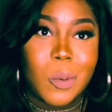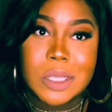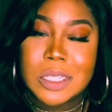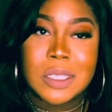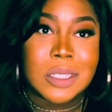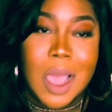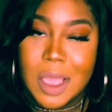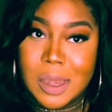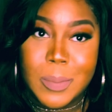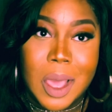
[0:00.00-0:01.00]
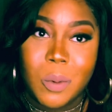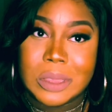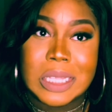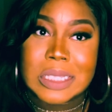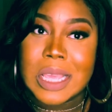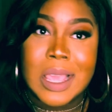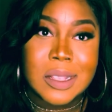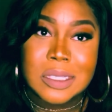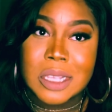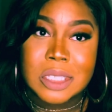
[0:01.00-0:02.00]
What she's talking about with these
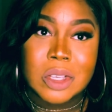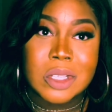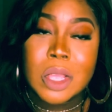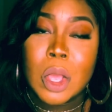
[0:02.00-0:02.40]
ancestors,